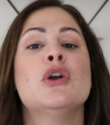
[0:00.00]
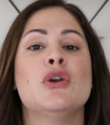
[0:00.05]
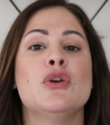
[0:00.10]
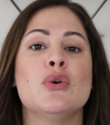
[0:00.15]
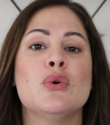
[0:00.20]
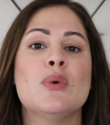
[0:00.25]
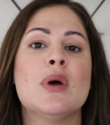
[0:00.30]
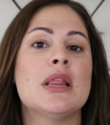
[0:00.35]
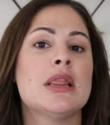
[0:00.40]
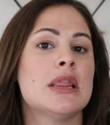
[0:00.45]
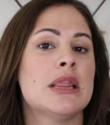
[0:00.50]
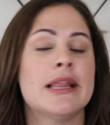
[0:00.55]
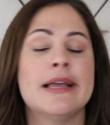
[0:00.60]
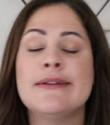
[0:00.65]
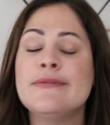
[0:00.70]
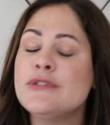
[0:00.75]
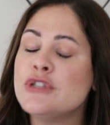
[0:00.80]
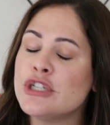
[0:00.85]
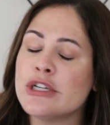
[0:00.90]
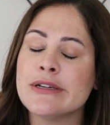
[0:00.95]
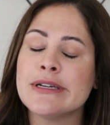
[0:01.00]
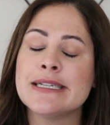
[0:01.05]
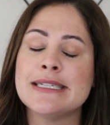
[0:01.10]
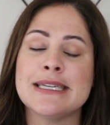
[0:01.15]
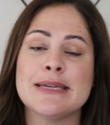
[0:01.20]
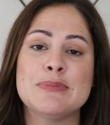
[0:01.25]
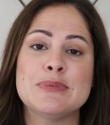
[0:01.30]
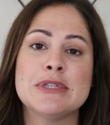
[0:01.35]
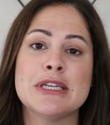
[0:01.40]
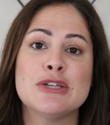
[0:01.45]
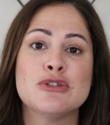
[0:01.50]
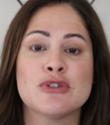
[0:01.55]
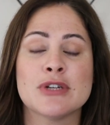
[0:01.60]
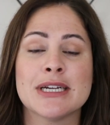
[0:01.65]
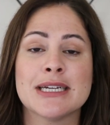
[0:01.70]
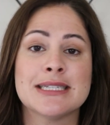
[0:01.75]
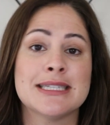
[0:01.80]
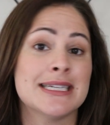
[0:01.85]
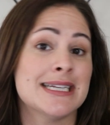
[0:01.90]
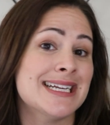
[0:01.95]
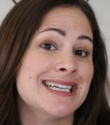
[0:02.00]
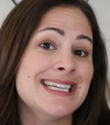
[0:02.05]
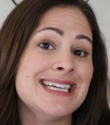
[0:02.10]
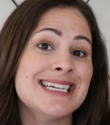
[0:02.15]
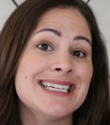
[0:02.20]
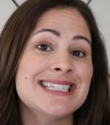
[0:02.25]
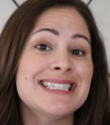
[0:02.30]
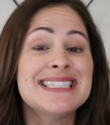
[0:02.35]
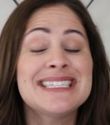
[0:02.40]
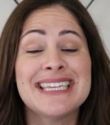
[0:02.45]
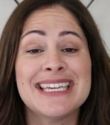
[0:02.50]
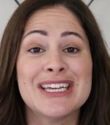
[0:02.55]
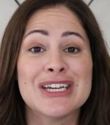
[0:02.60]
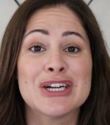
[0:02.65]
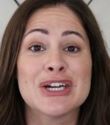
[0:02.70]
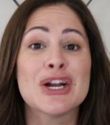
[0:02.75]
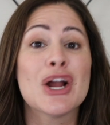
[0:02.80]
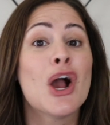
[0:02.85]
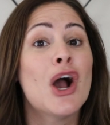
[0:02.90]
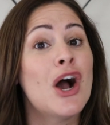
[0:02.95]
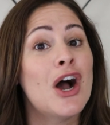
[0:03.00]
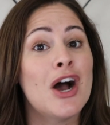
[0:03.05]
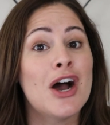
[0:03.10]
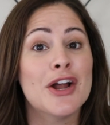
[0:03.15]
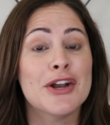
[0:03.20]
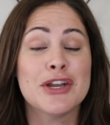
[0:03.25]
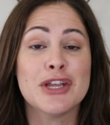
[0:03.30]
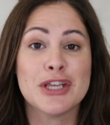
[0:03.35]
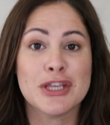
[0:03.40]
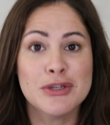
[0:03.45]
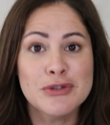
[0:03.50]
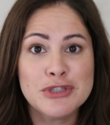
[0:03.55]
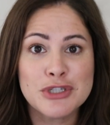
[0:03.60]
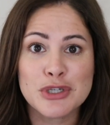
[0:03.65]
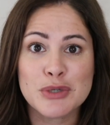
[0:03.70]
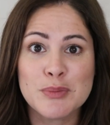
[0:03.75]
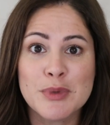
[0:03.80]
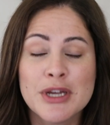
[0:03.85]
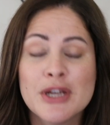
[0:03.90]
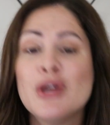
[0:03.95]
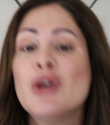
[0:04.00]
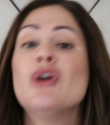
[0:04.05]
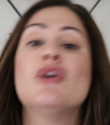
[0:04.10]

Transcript: who loves sharing tips and tricks and ideas here on YouTube.